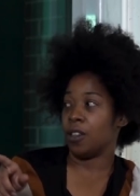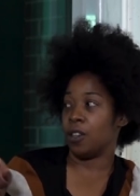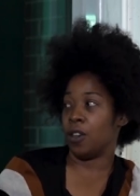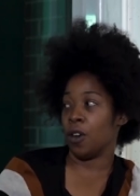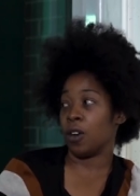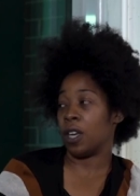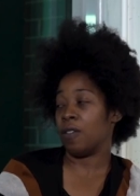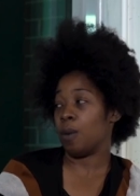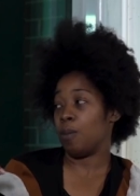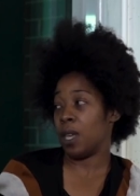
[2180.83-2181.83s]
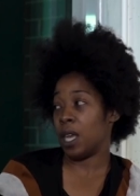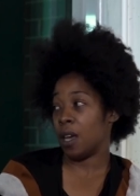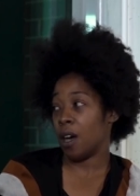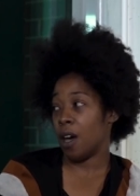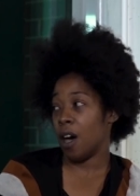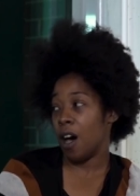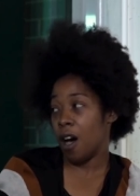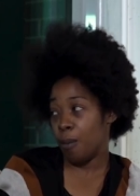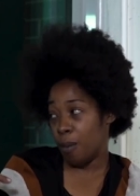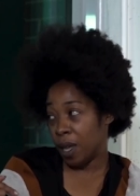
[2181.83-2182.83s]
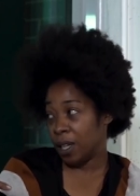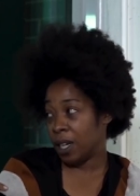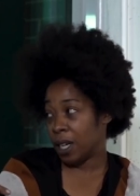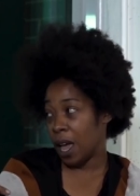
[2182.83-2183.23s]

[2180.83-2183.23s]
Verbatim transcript: you're giving me a million